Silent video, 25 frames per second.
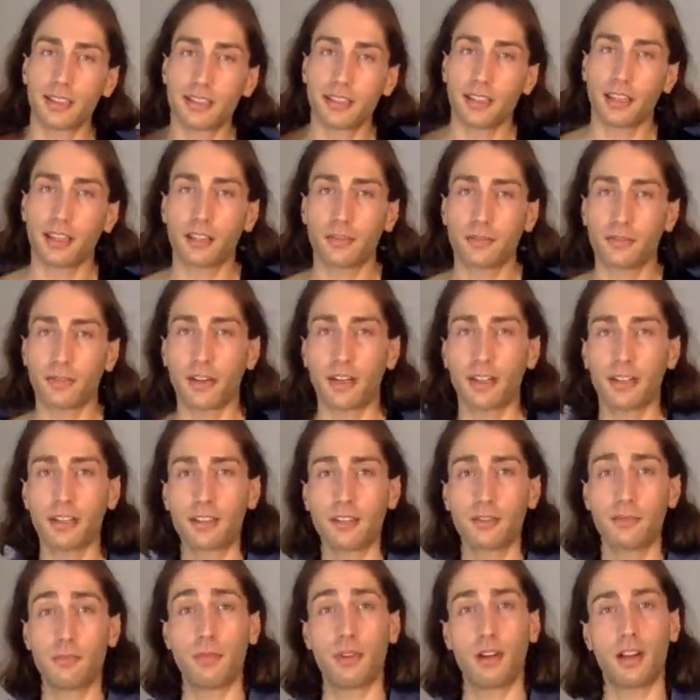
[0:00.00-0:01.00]
Then a friend
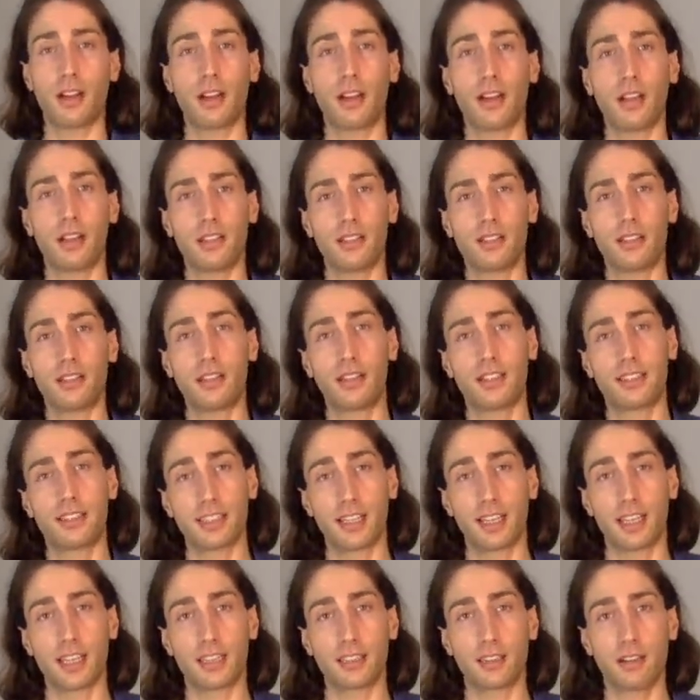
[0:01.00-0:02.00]
of mine
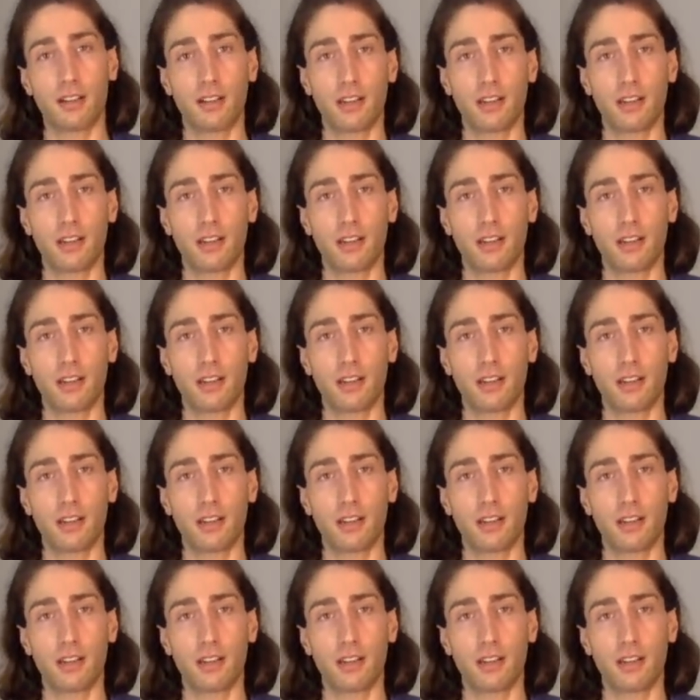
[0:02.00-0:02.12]
said, "Oh,